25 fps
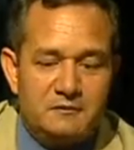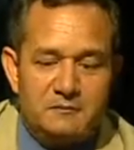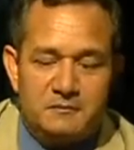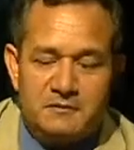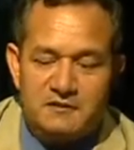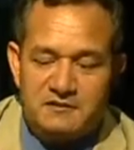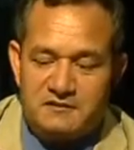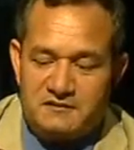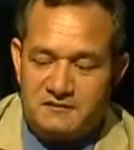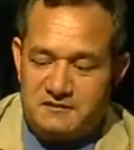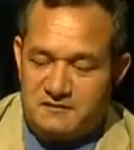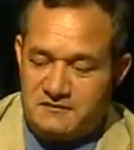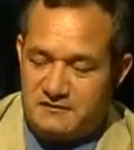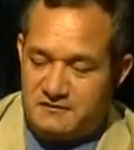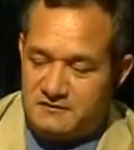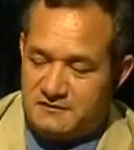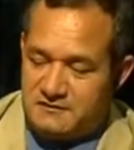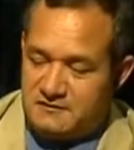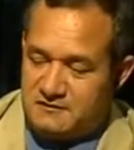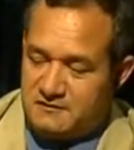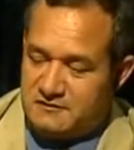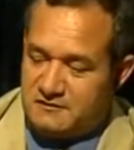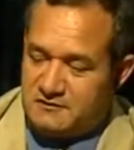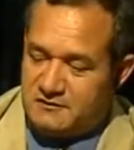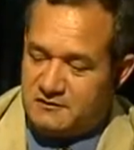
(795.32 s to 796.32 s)
But
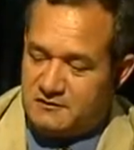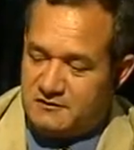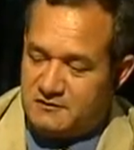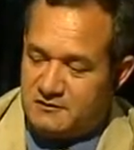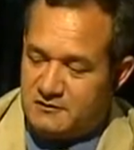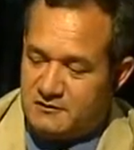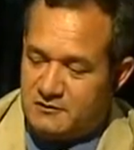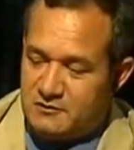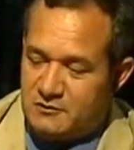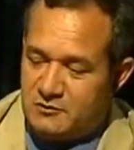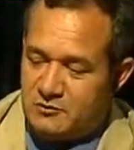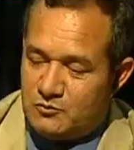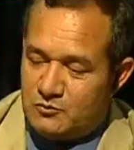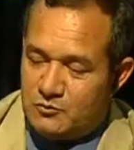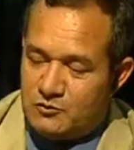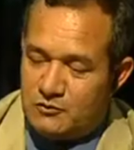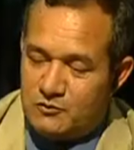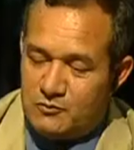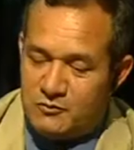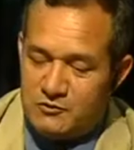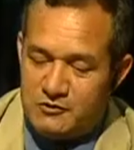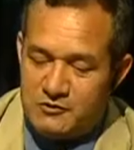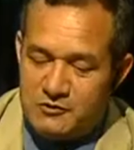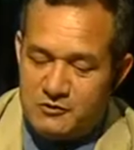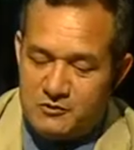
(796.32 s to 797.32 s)

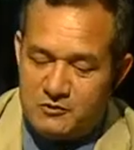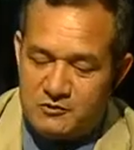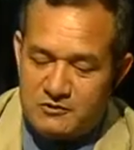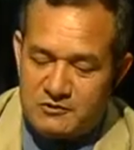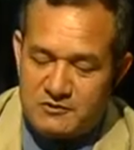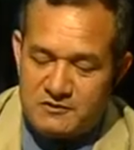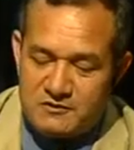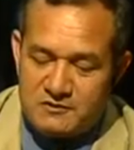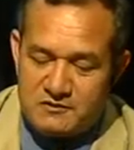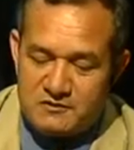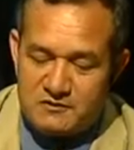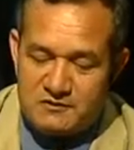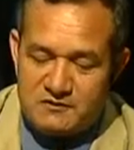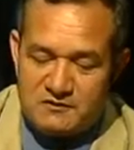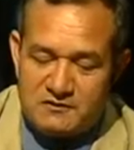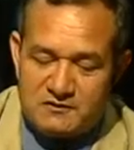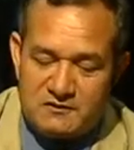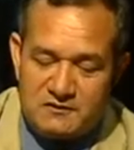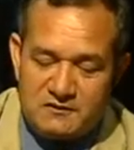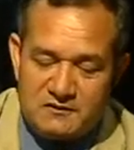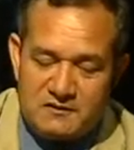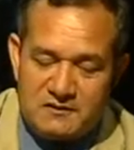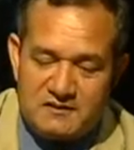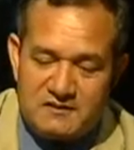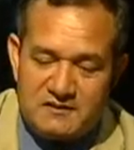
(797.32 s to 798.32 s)
when we use
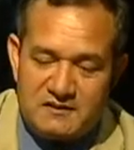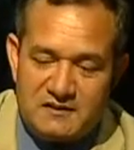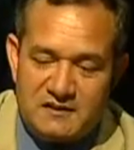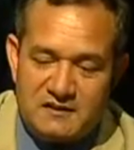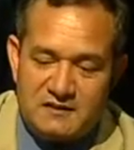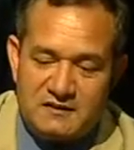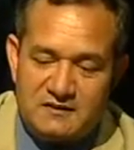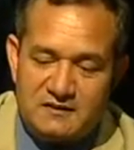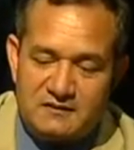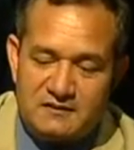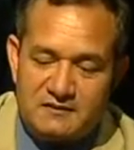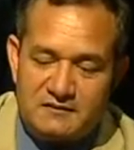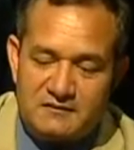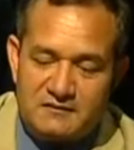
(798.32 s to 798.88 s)
the silk,